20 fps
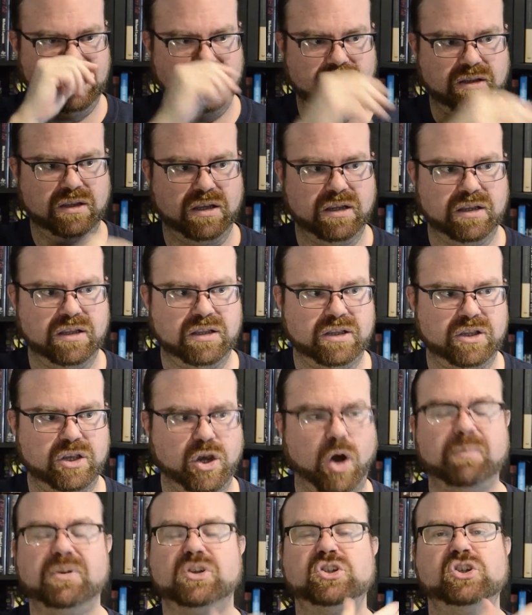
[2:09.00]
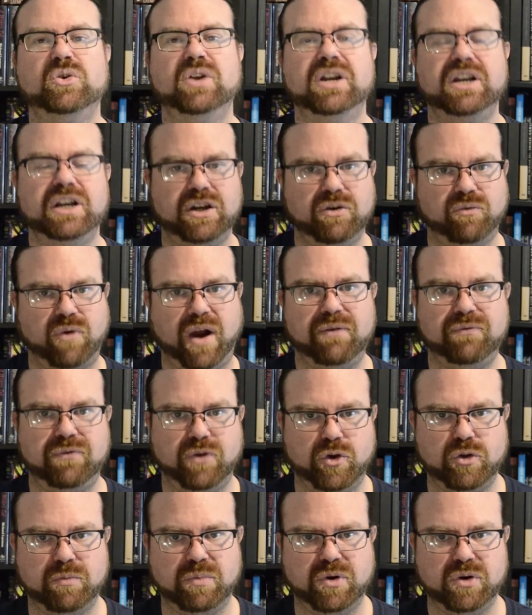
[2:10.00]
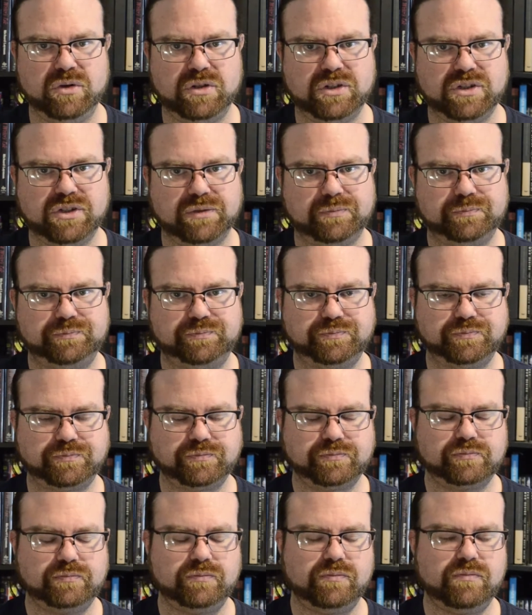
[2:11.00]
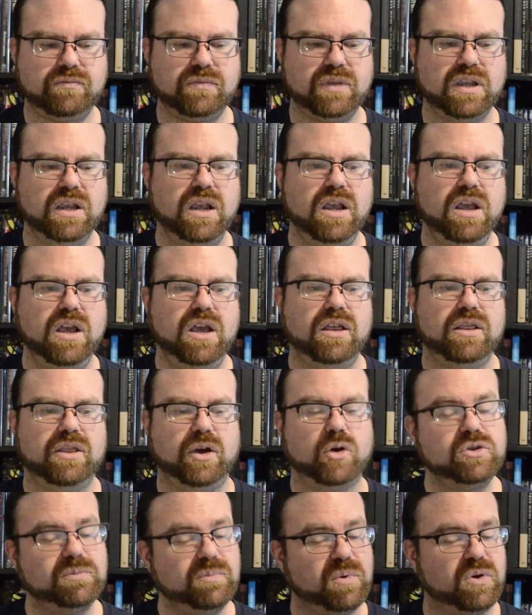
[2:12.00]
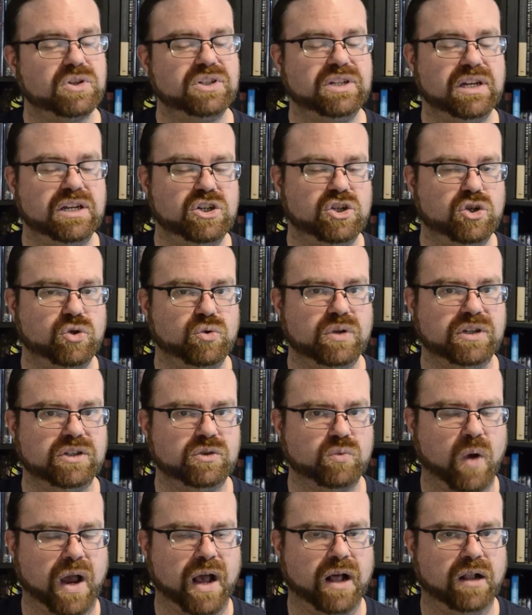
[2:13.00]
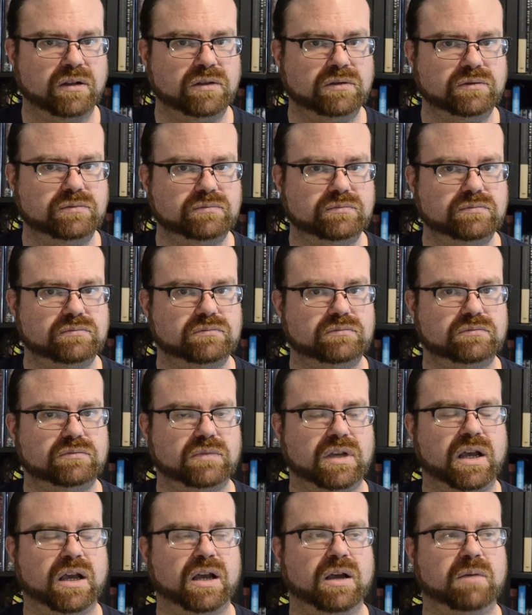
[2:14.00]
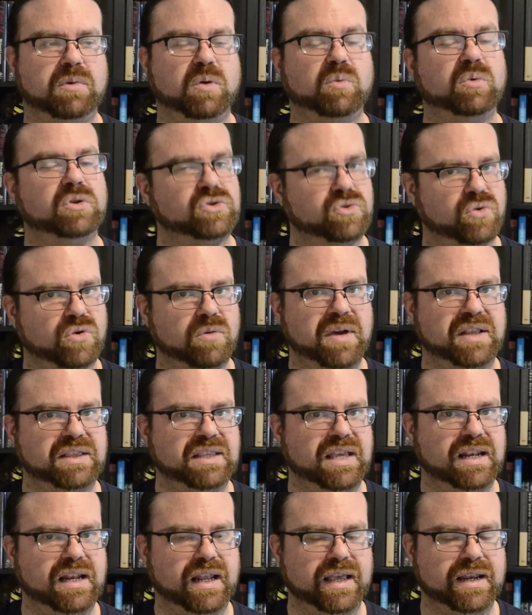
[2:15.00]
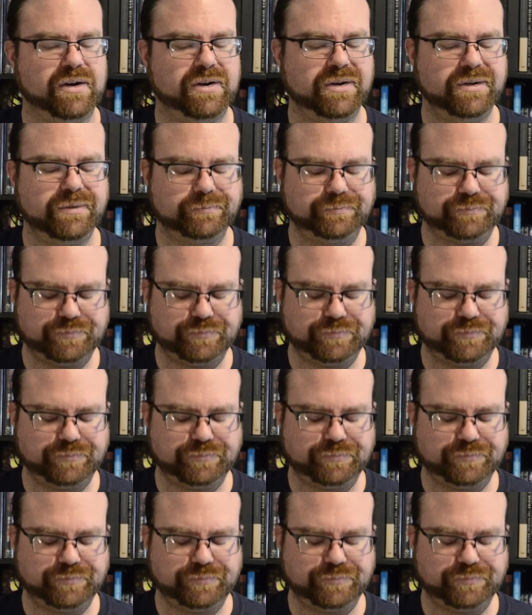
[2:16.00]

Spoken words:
the opportunity to write further books. Those books didn't do as well, but we'll talk about that later.